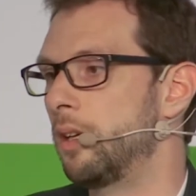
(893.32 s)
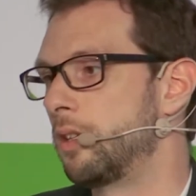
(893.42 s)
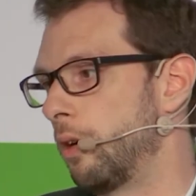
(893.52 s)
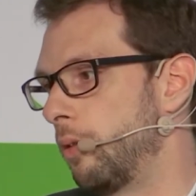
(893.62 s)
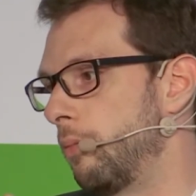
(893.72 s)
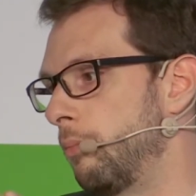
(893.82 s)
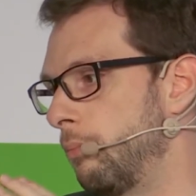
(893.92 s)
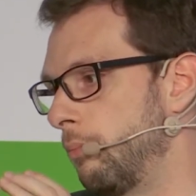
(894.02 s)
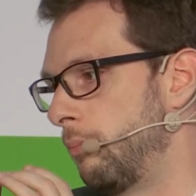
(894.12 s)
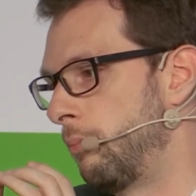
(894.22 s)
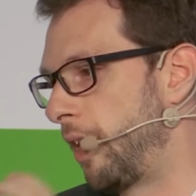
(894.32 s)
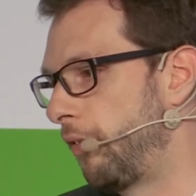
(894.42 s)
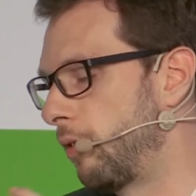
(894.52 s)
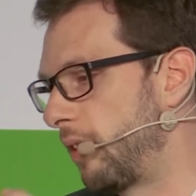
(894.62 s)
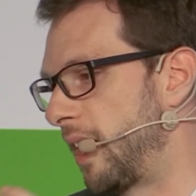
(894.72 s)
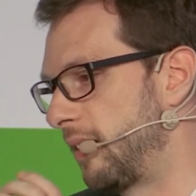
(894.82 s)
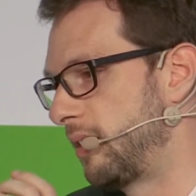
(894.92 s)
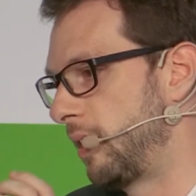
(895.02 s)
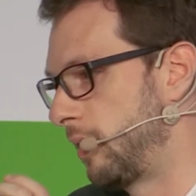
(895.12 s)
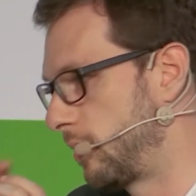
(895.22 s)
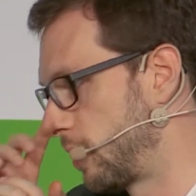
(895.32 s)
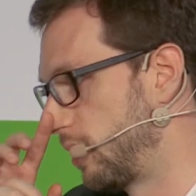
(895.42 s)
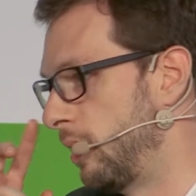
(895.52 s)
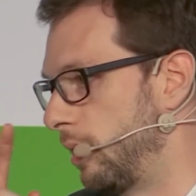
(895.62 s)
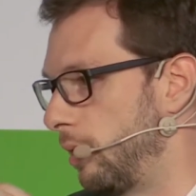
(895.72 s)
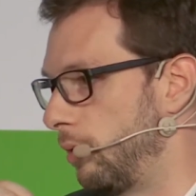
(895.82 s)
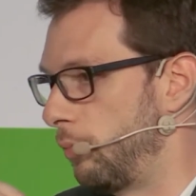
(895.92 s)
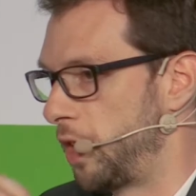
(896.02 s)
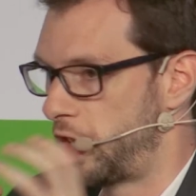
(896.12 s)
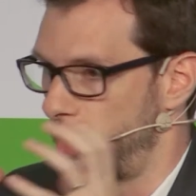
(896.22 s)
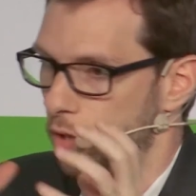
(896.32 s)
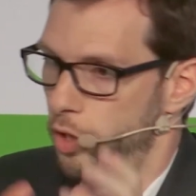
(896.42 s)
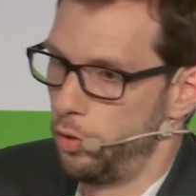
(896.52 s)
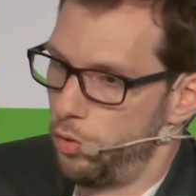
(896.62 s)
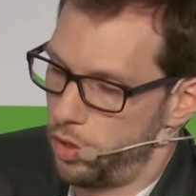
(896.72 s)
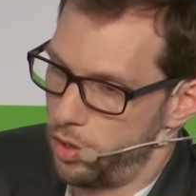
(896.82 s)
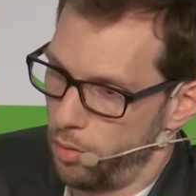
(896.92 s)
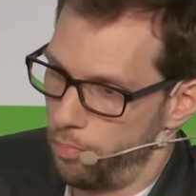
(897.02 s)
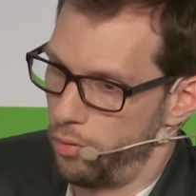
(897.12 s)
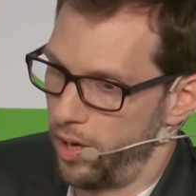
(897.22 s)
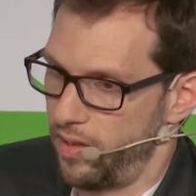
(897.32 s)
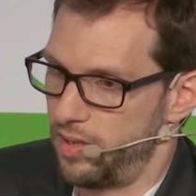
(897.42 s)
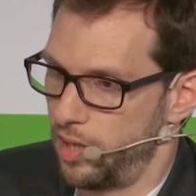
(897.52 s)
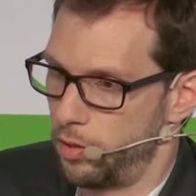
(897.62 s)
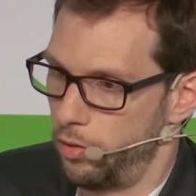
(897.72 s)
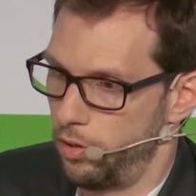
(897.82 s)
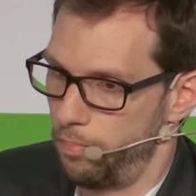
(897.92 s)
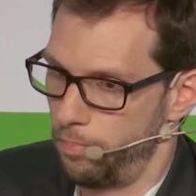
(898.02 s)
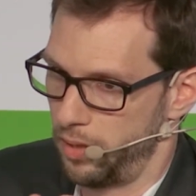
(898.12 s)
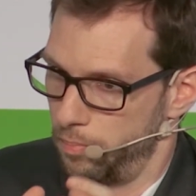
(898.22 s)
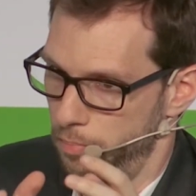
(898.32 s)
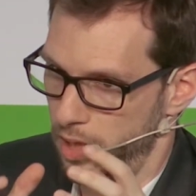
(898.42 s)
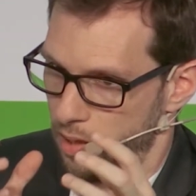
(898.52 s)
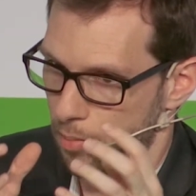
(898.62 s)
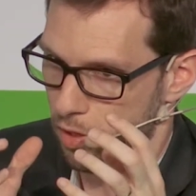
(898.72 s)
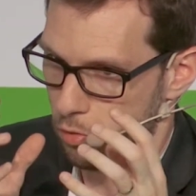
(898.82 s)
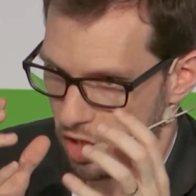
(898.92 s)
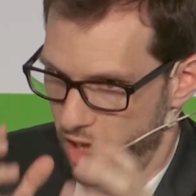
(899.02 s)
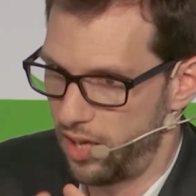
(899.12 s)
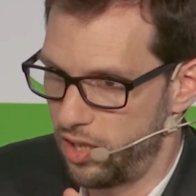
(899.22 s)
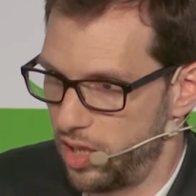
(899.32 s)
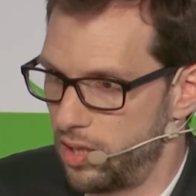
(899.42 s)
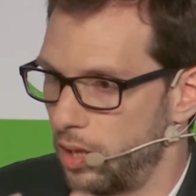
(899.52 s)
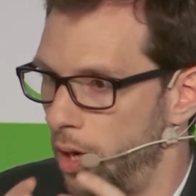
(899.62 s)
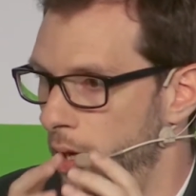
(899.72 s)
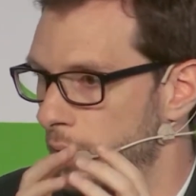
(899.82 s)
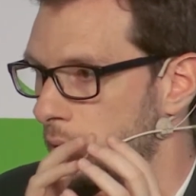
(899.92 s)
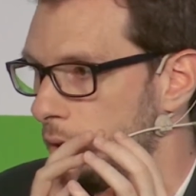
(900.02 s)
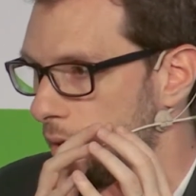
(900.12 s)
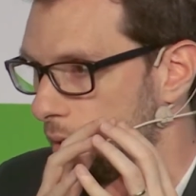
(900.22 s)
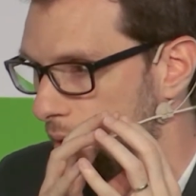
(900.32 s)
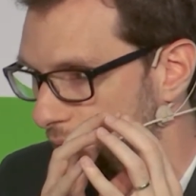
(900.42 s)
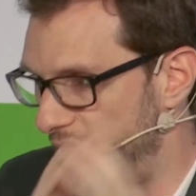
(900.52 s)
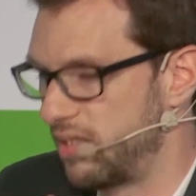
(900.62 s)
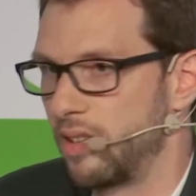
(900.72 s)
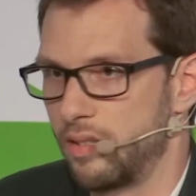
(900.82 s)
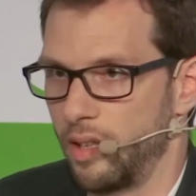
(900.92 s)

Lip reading: So my view on that is we should use the private sector, but being able to challenge it on the classic